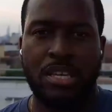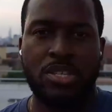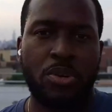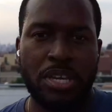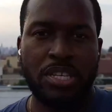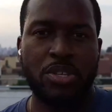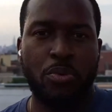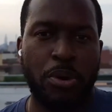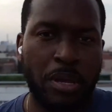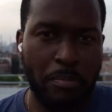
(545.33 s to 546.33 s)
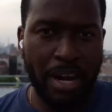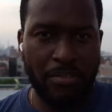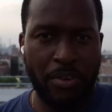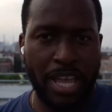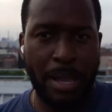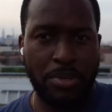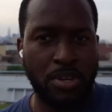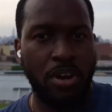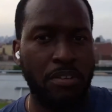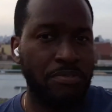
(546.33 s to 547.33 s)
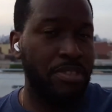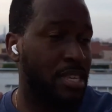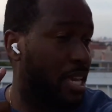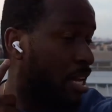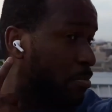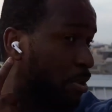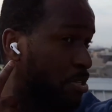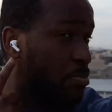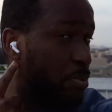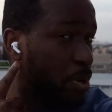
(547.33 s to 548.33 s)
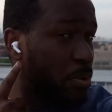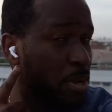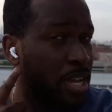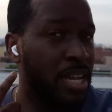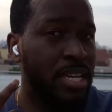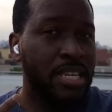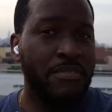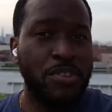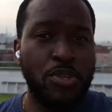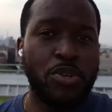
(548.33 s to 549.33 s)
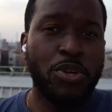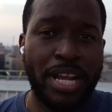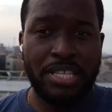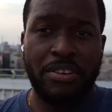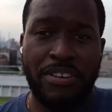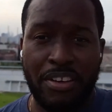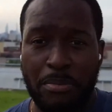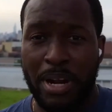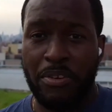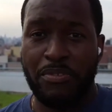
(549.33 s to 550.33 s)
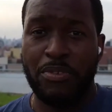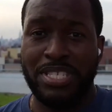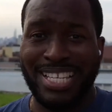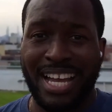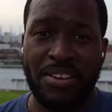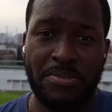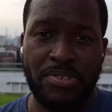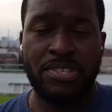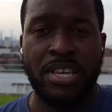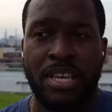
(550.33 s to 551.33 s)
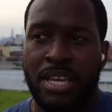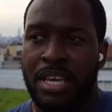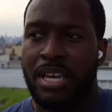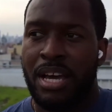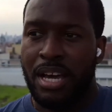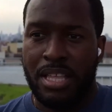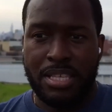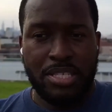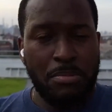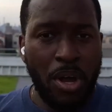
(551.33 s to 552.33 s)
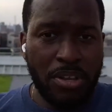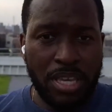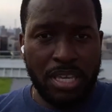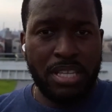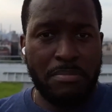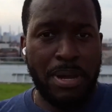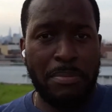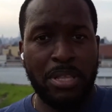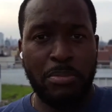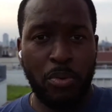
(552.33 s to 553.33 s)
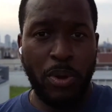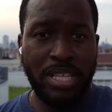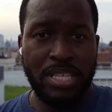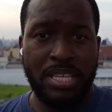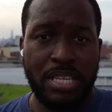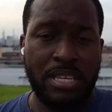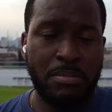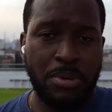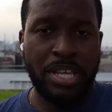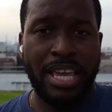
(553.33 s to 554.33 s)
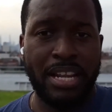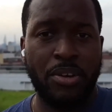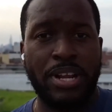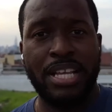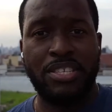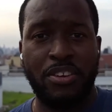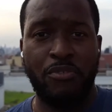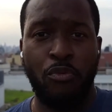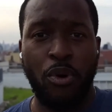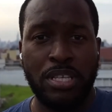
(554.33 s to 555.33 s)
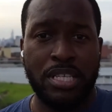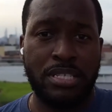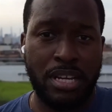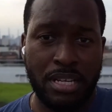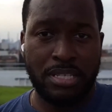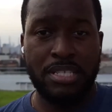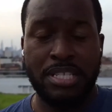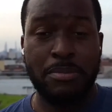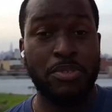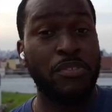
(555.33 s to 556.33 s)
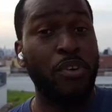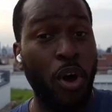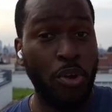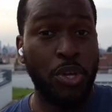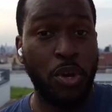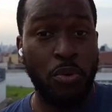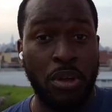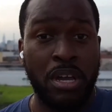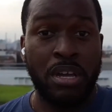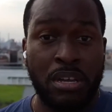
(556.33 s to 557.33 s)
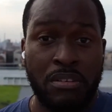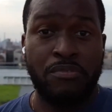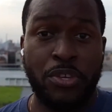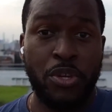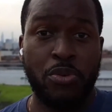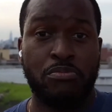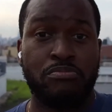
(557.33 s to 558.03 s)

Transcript: So here's a quick microphone capture of the AirPods Pro, giving you a good idea of how the microphone sounds. There's some honking, might be a little bit windy, but you get a good idea of what it does in terms of audio for you.